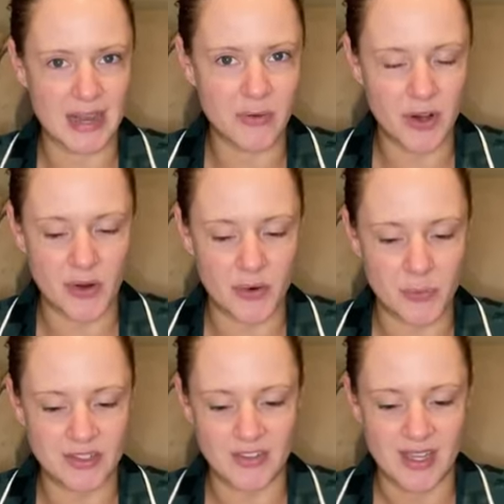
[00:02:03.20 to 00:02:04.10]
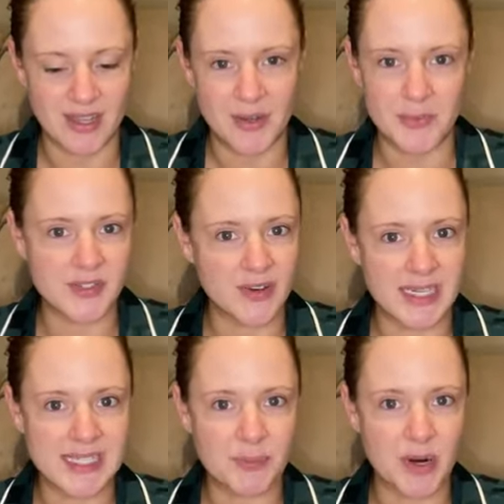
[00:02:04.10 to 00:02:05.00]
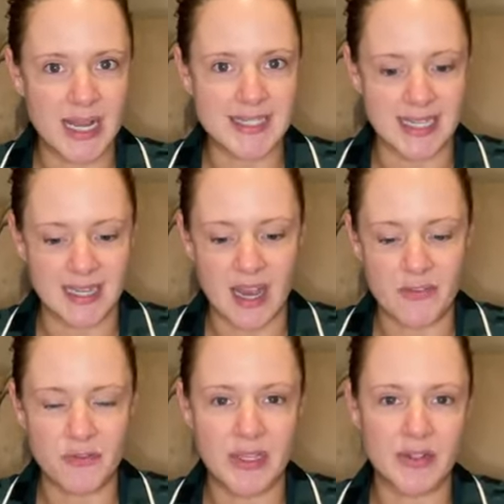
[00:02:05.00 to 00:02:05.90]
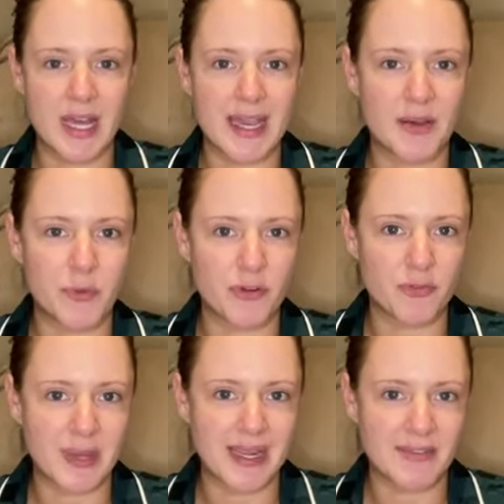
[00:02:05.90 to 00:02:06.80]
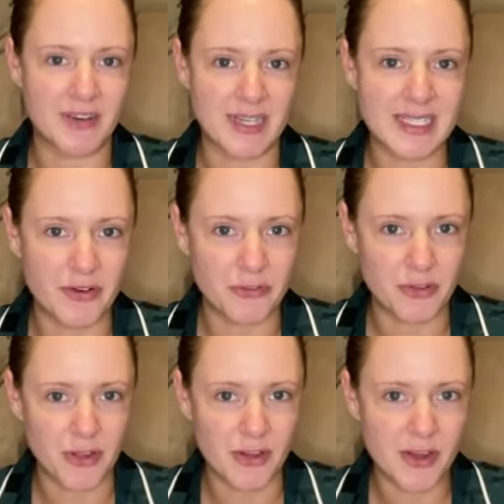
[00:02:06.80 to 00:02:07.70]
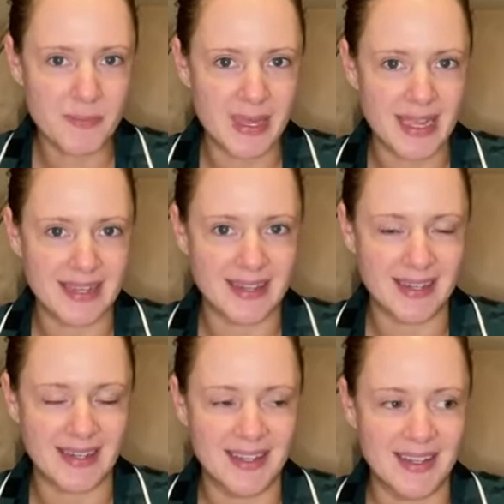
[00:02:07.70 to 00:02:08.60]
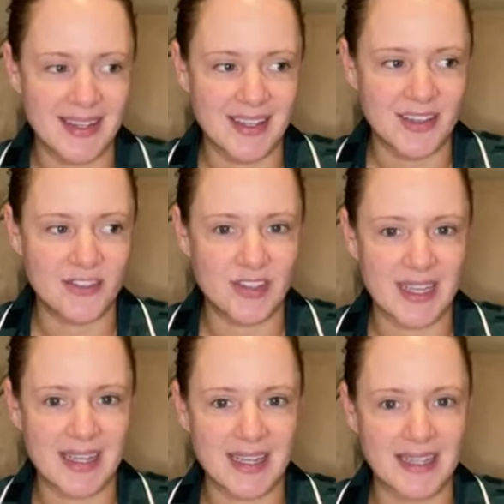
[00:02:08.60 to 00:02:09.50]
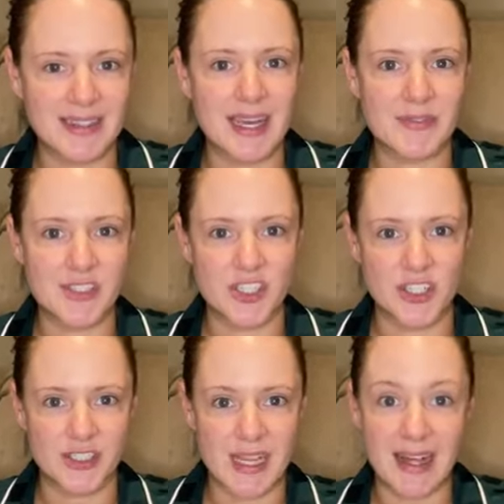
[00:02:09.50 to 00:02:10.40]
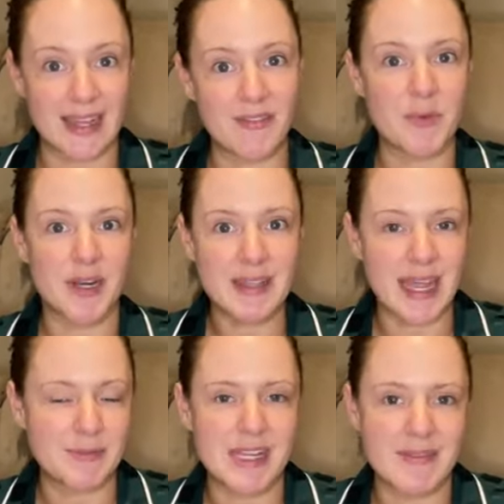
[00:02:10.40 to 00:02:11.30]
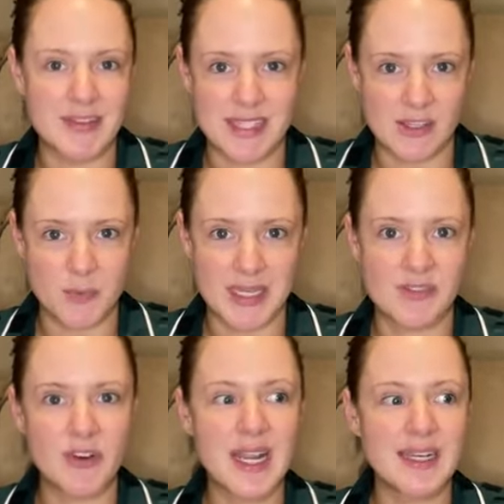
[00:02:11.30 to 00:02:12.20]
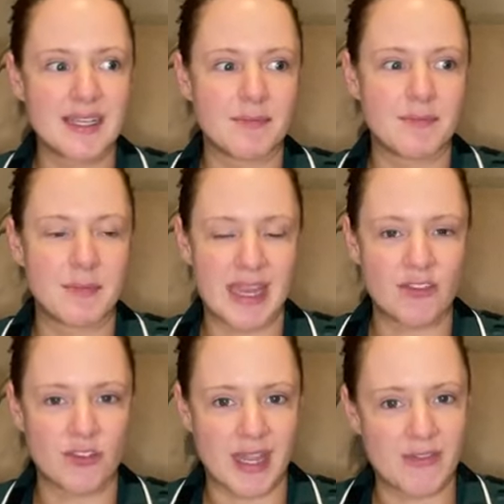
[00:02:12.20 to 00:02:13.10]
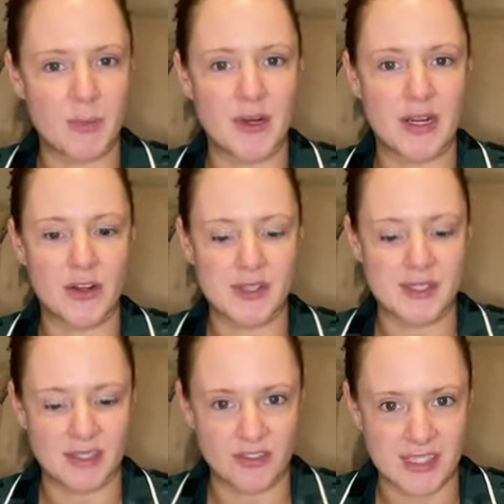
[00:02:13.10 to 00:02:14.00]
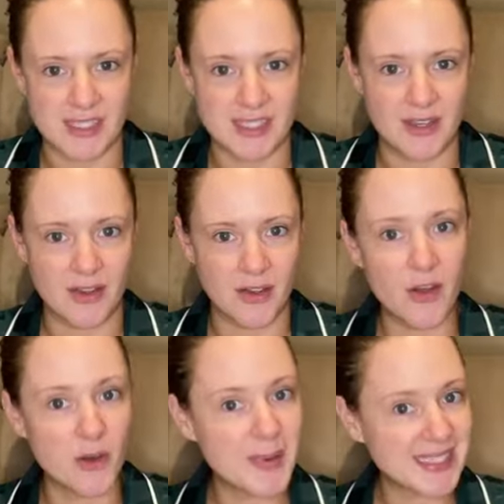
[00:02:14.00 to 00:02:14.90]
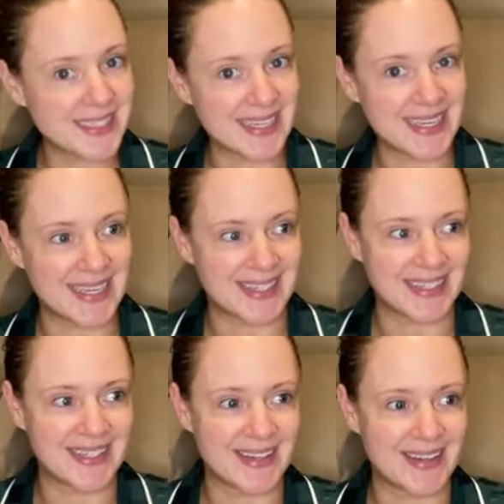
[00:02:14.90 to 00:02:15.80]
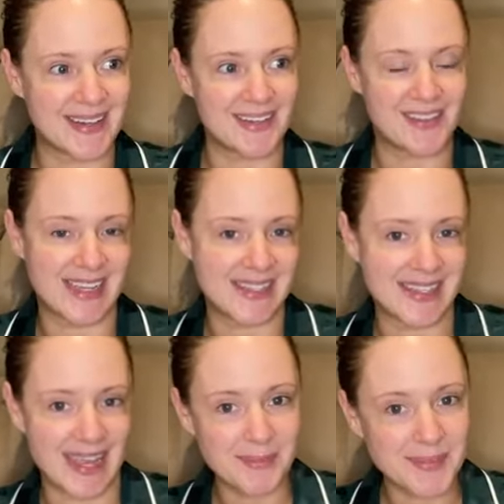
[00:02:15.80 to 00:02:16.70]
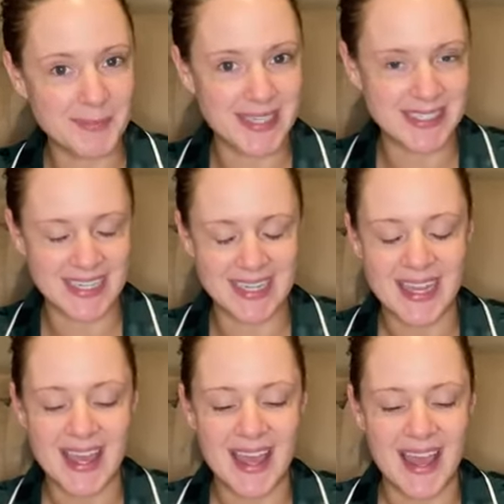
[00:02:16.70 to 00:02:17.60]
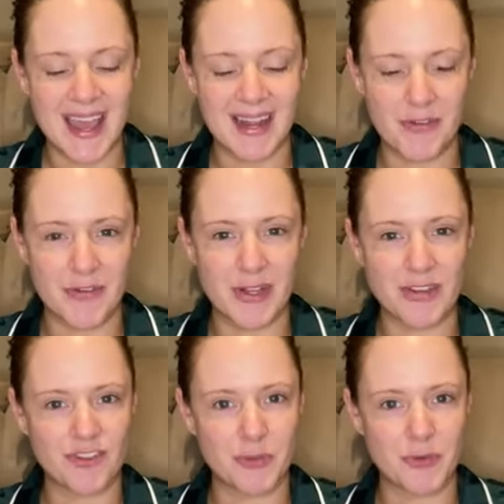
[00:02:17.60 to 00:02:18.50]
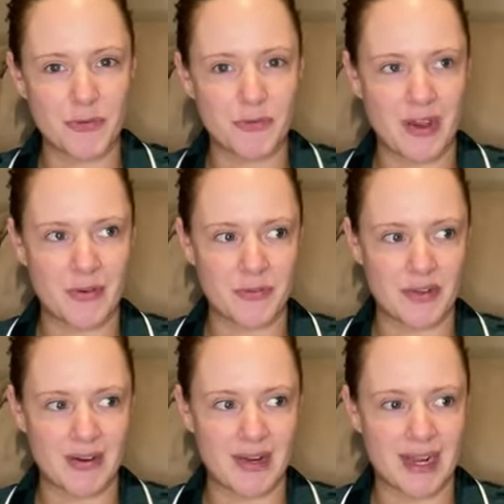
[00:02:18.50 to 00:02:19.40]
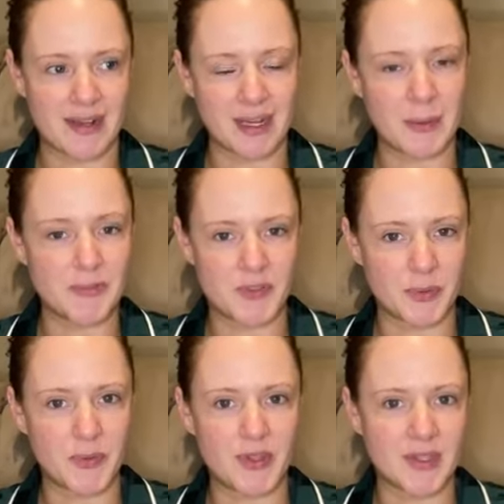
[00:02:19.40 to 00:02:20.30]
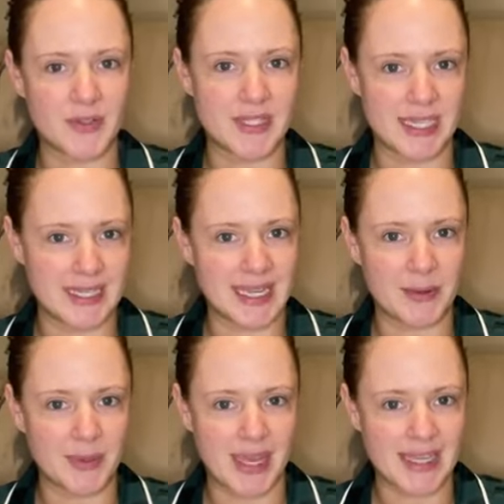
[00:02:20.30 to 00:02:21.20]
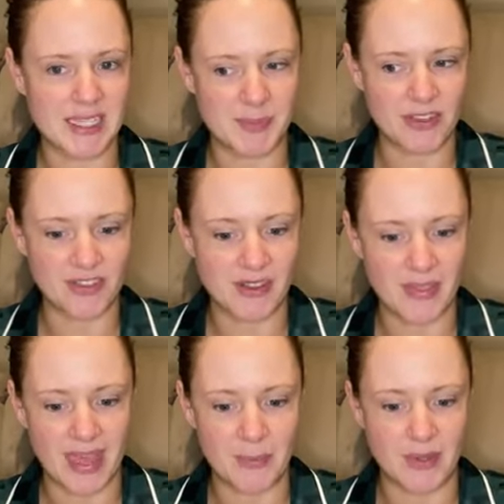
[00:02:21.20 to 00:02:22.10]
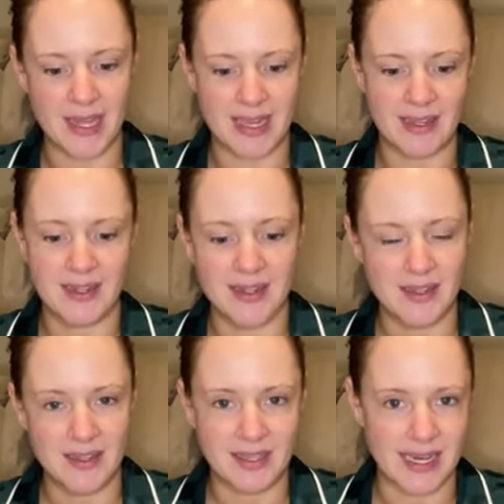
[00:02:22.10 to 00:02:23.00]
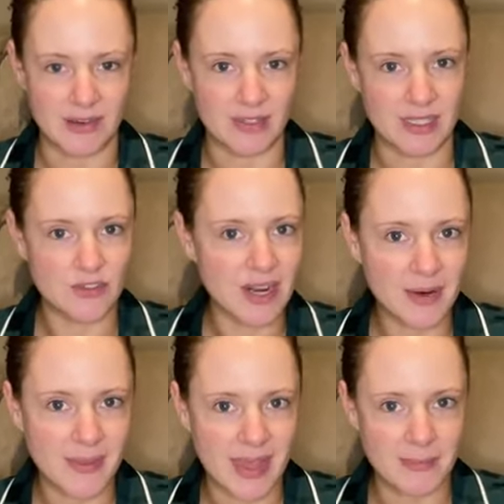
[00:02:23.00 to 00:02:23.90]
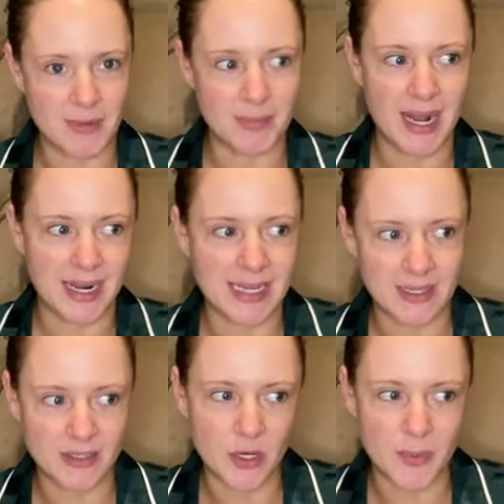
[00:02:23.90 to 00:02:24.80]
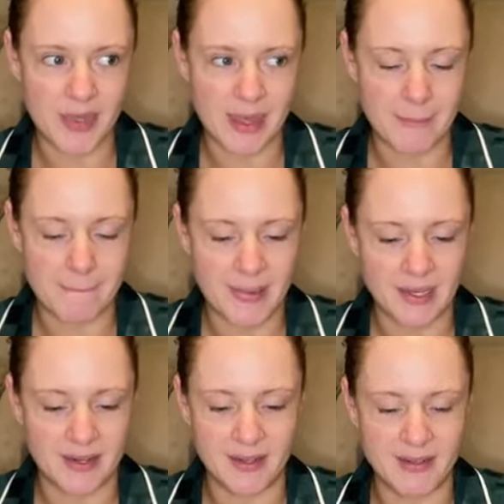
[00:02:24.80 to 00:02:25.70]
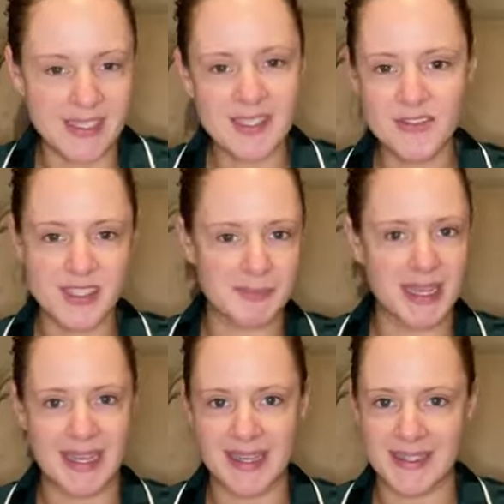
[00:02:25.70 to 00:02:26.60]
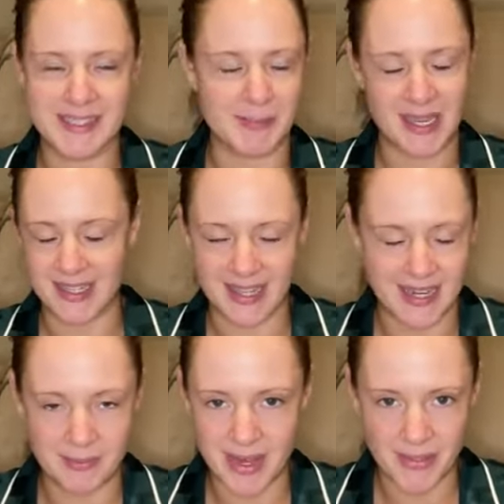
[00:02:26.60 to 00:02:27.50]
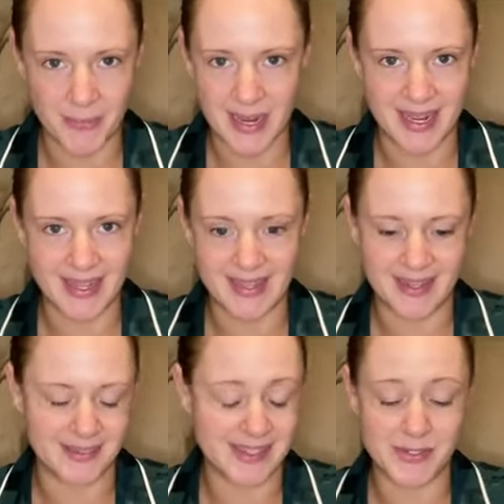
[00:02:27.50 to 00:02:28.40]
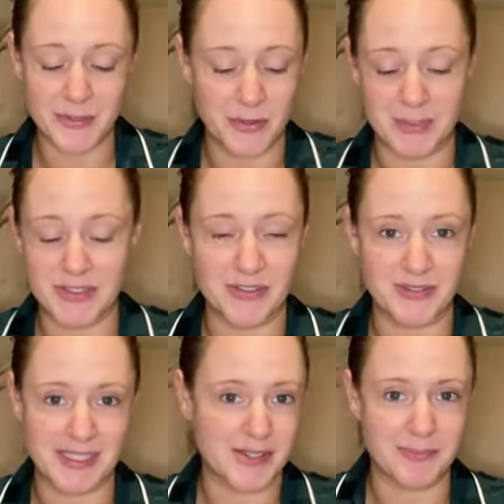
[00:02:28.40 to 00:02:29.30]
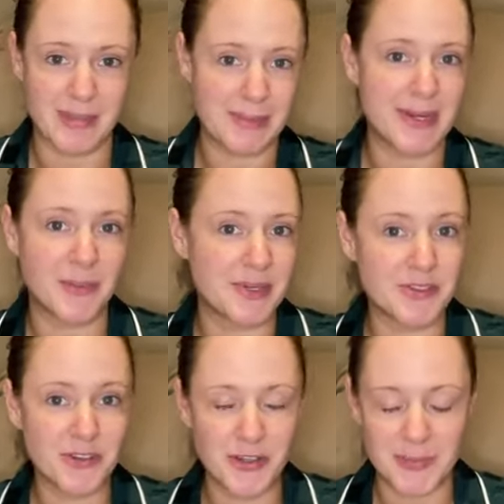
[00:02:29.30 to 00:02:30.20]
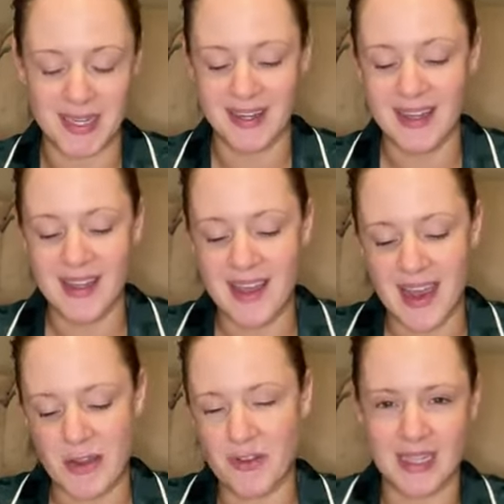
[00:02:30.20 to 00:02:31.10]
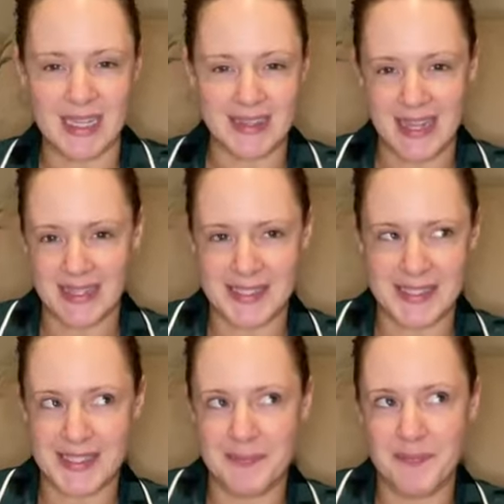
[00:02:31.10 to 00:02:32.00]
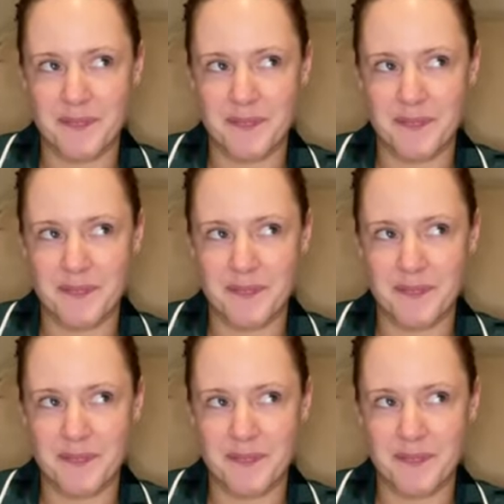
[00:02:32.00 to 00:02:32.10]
alcohol, which was very surprising. I feel like it would have been very tough for her, being that she loves to tell everybody that Davies is her best friend and make sure that everybody knows that she's her bestie and she's M's bestie. And I feel like she would have felt very uncomfortable that Lucy and Nikki were there, especially that they were like getting really drunk with them and partying a lot with them. But this is just me speculating, by the way. Like, this could not be true. This could maybe not be true, but I feel like that's